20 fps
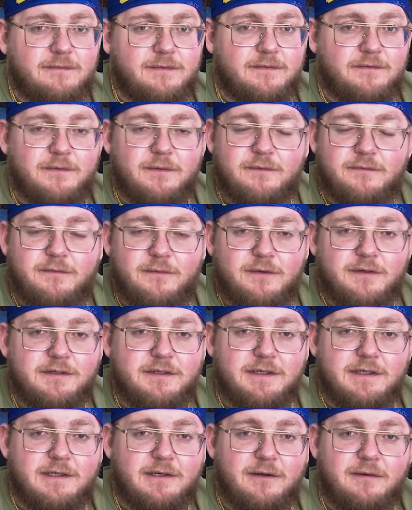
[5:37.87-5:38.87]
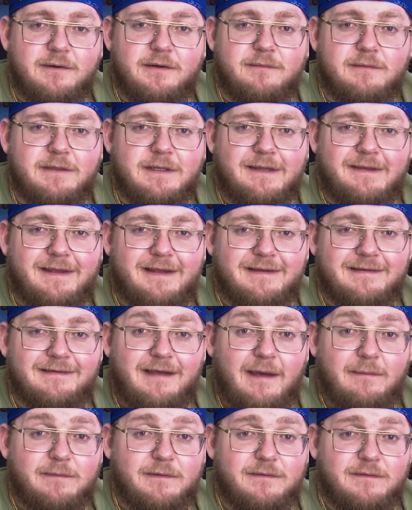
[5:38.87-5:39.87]
If you unfortunately know anyone that has
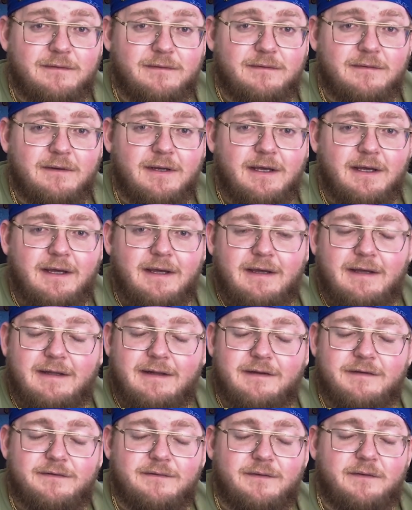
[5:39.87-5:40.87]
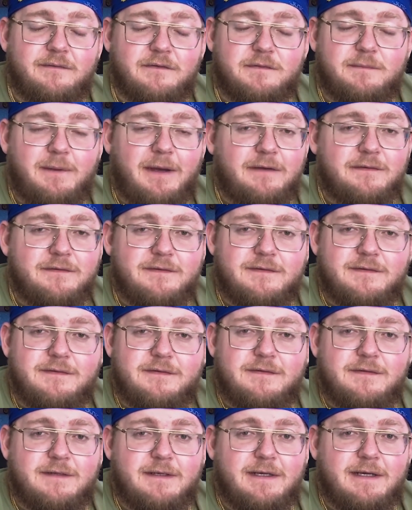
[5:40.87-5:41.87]
happened to, any surviving
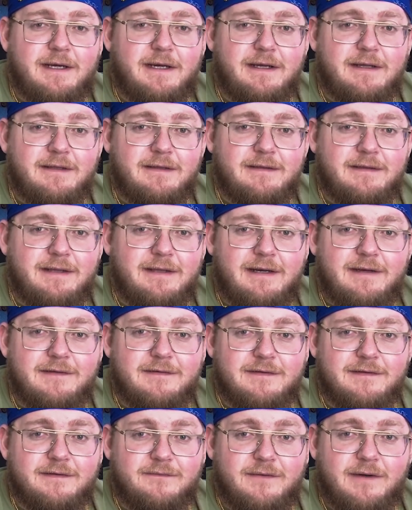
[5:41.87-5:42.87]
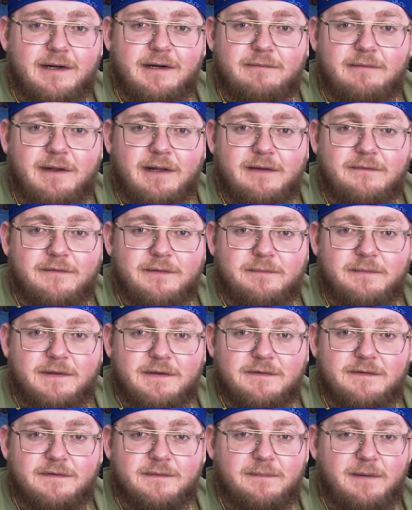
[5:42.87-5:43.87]
spouses, that is a very relevant
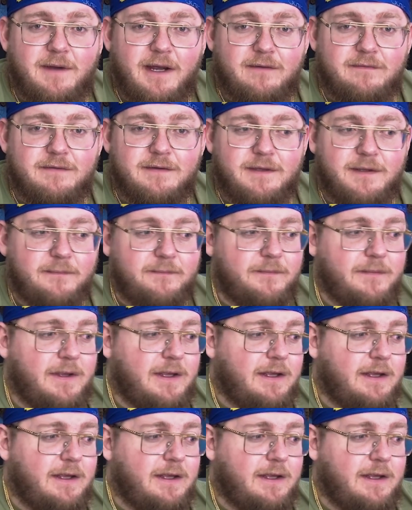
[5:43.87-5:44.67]
piece of the pie for them.